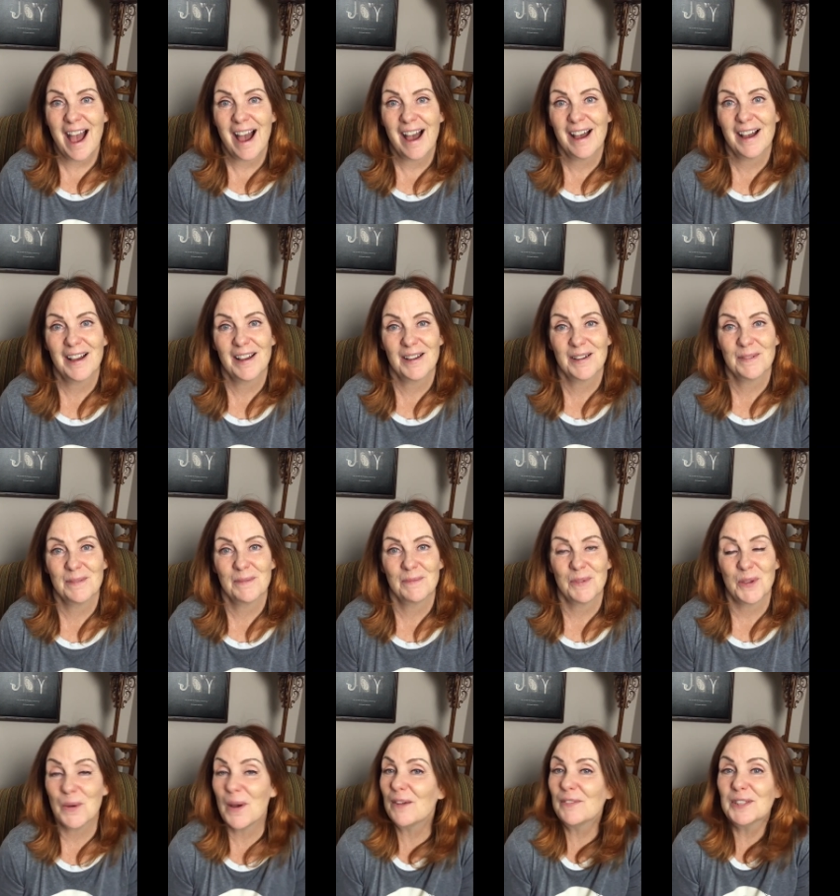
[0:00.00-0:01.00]
Um,
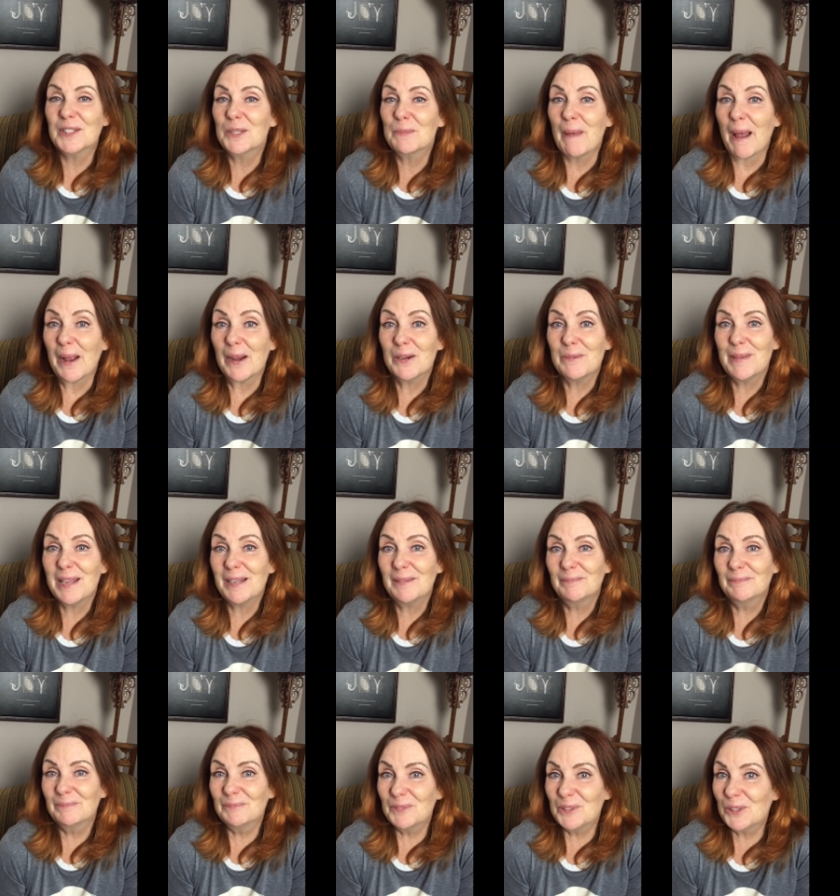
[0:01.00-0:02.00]
you have inspired me
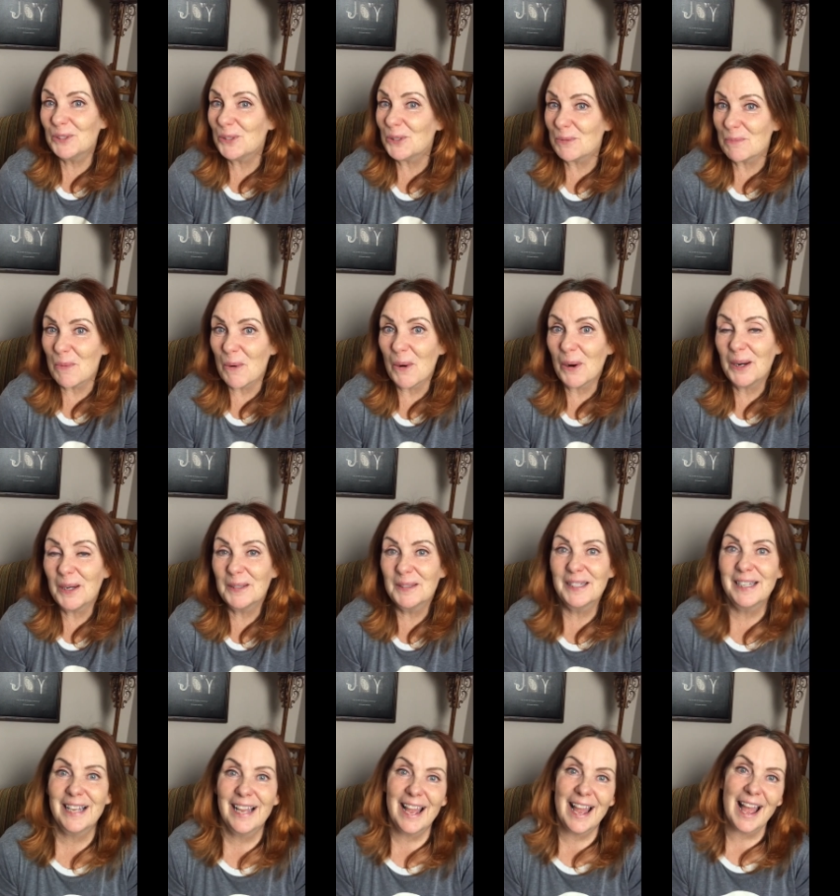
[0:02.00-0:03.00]
to do more.
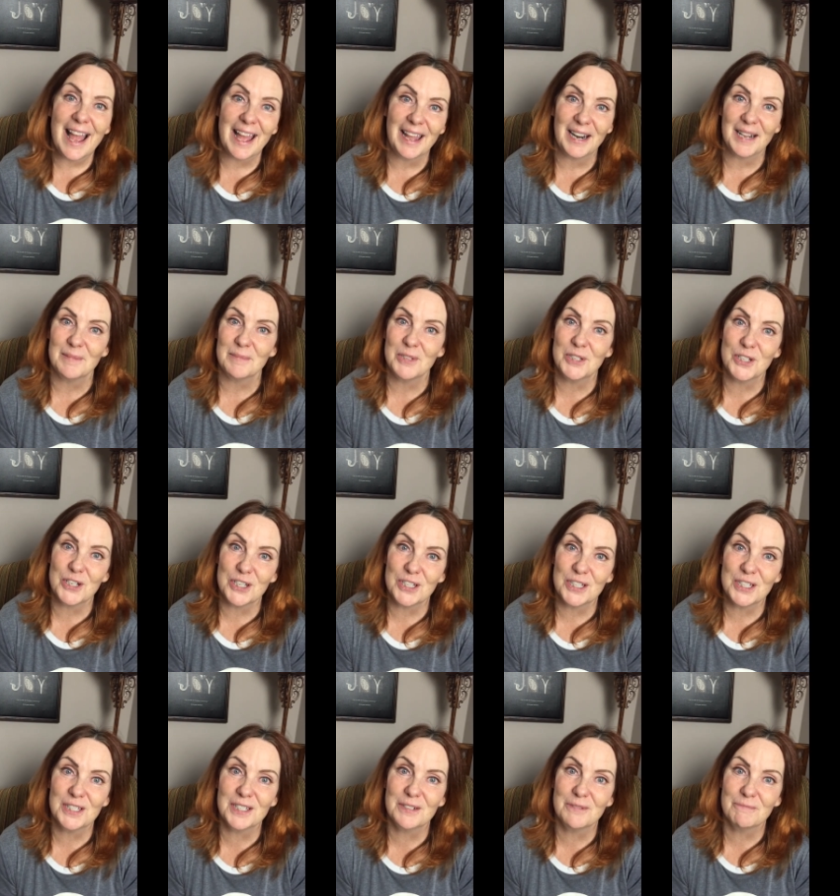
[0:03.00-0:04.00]
And I'm
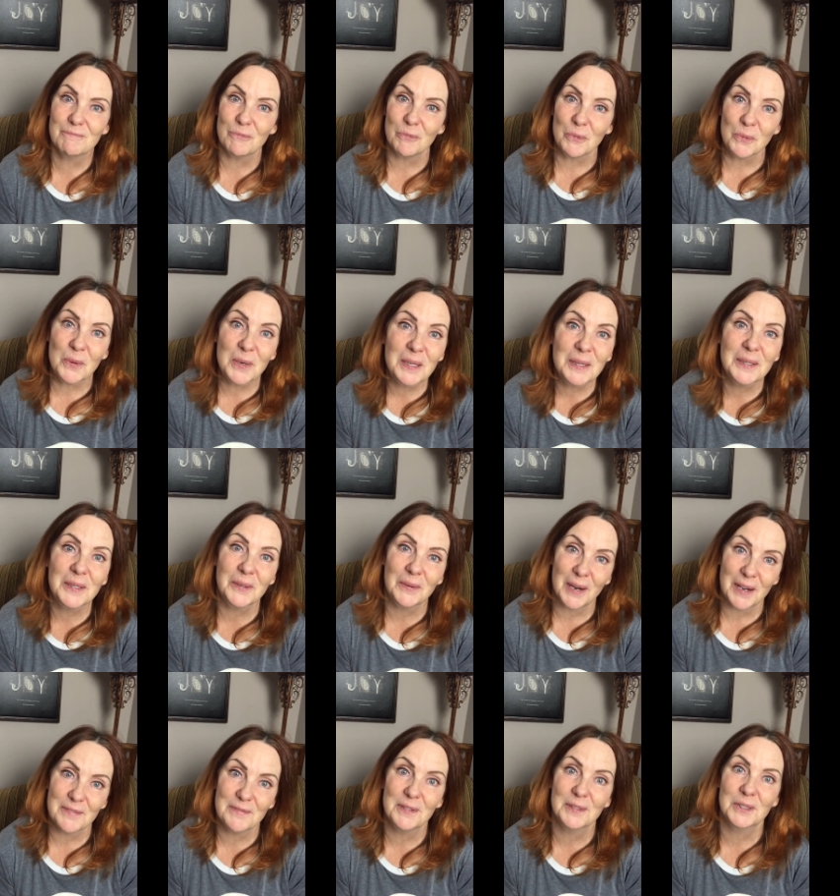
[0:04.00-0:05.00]
just really
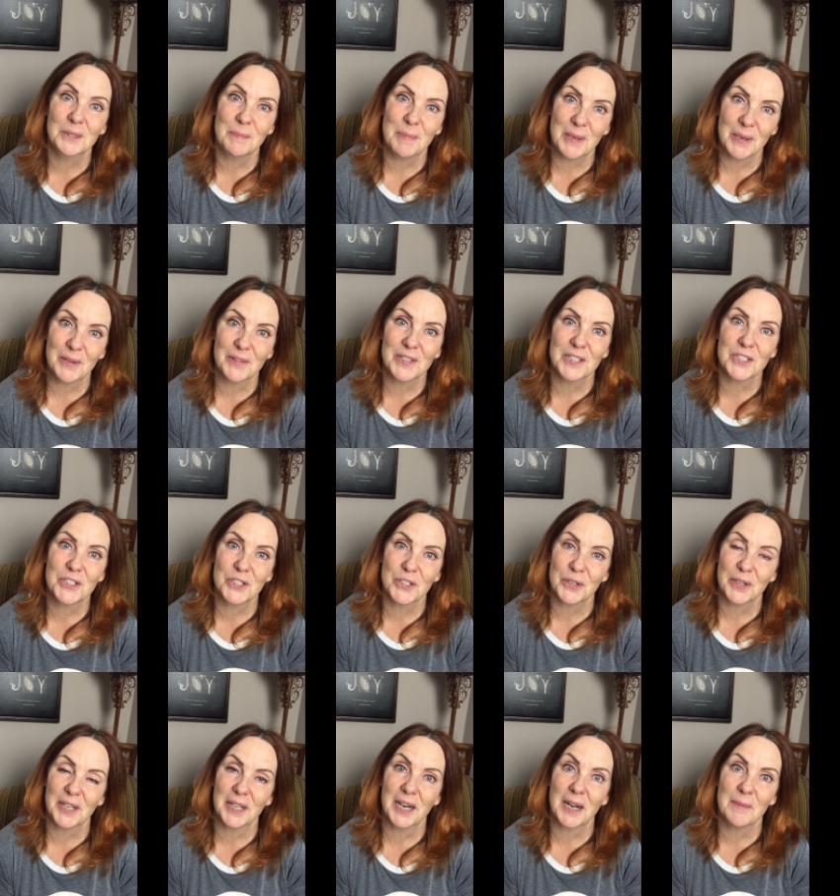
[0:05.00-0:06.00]
grateful to be on this
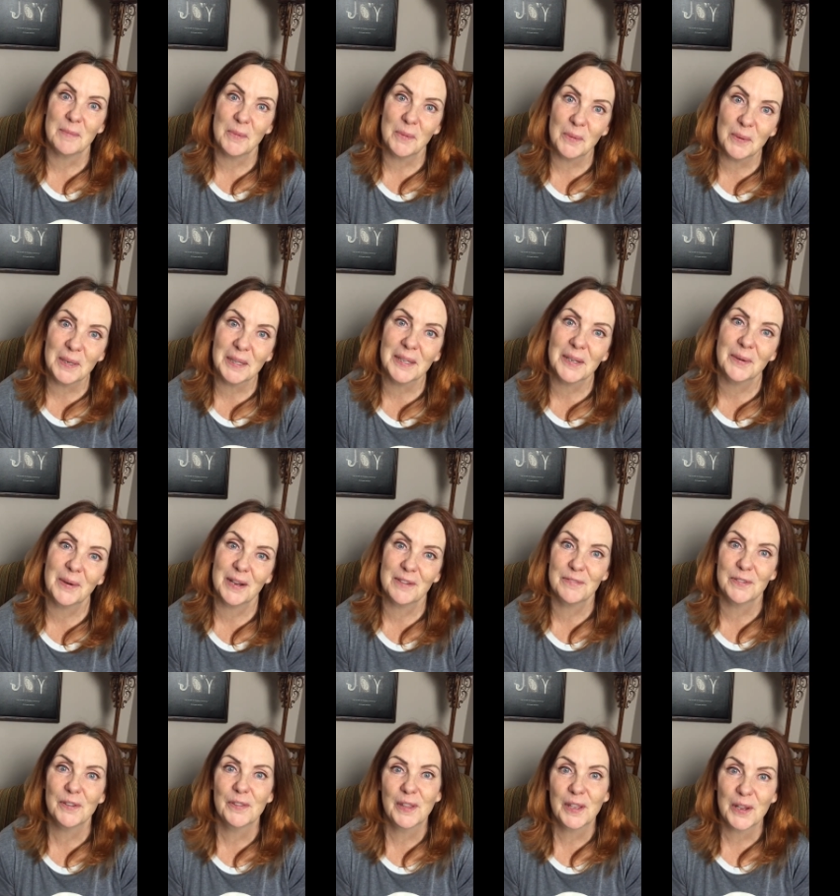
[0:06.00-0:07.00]
journey. And I'm really
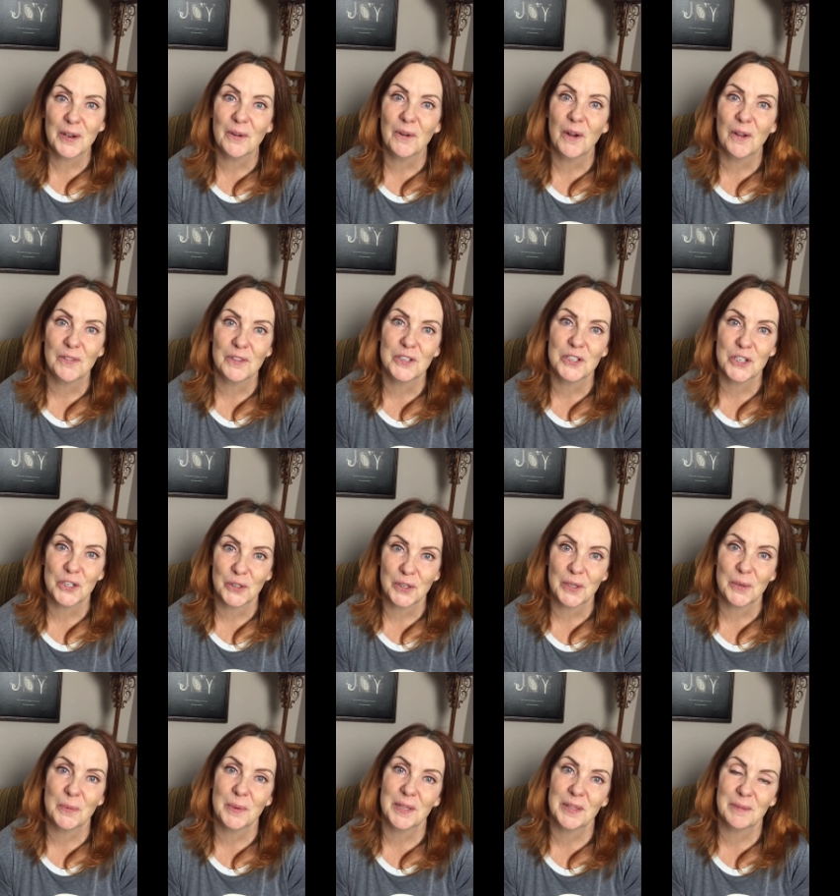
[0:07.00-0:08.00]
grateful that you're on the
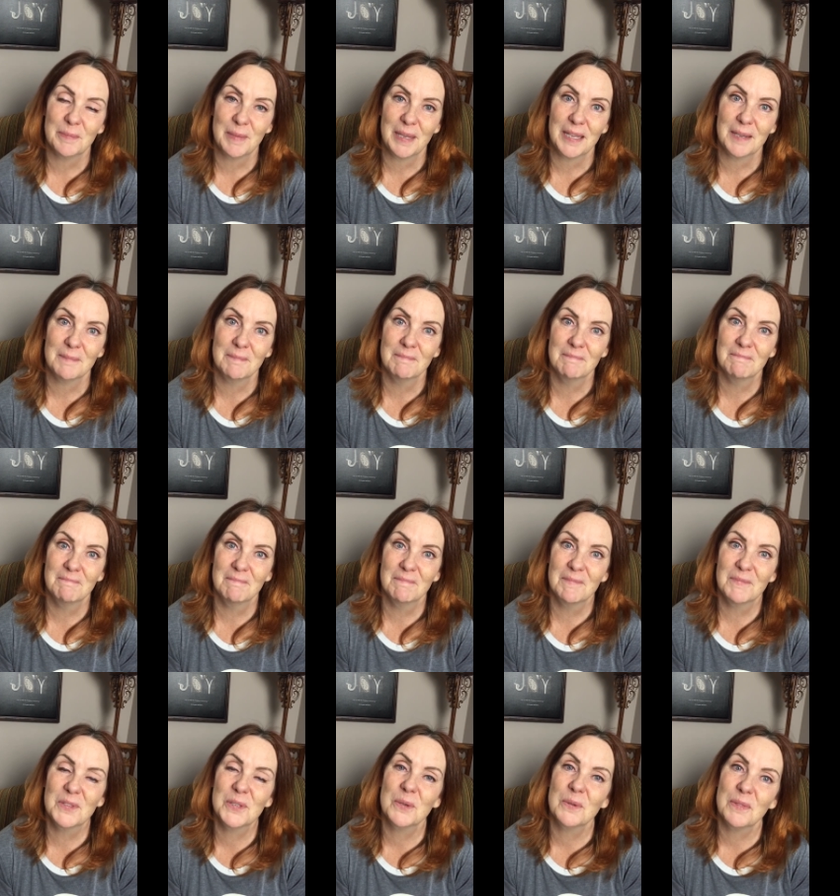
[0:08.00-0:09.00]
journey with me.
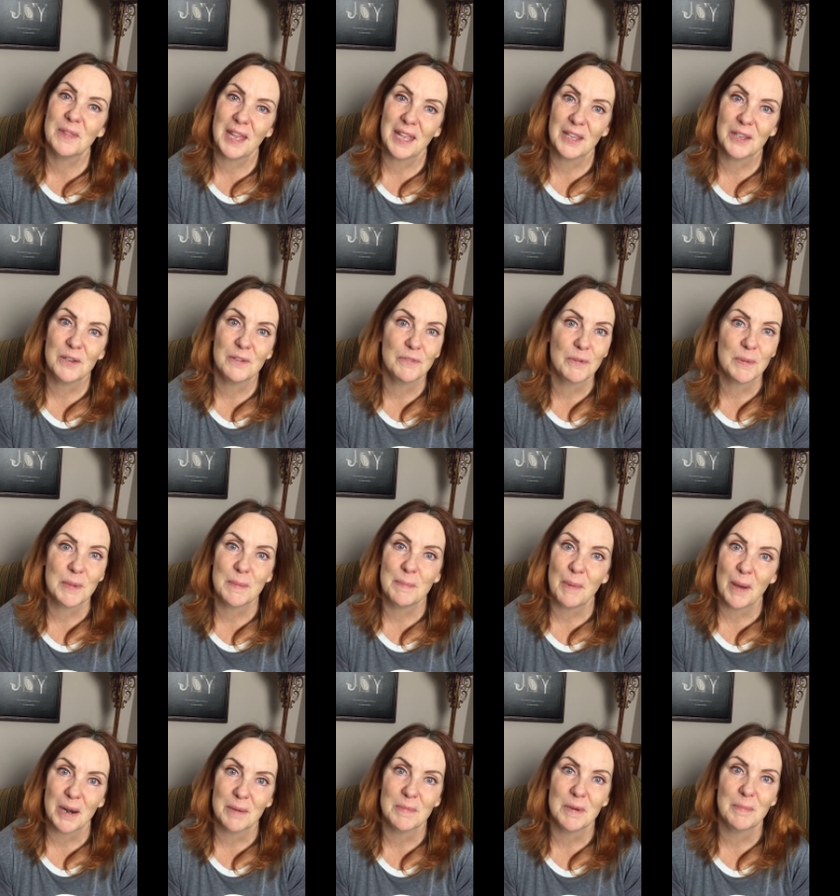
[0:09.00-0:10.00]
So thank you from the
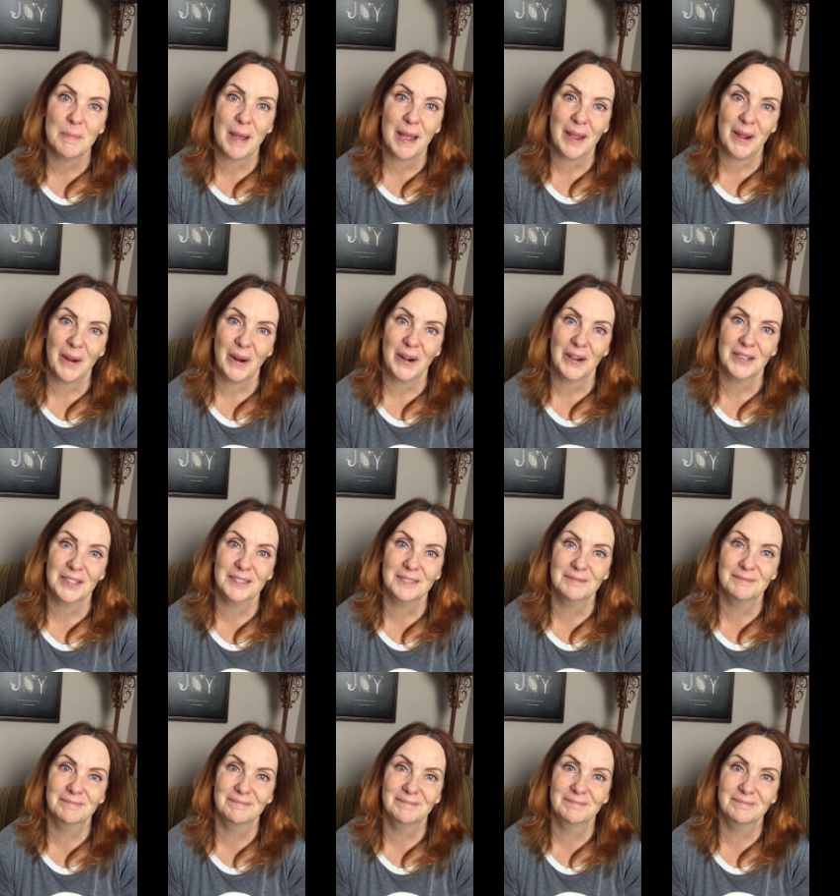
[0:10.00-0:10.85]
bottom of my heart.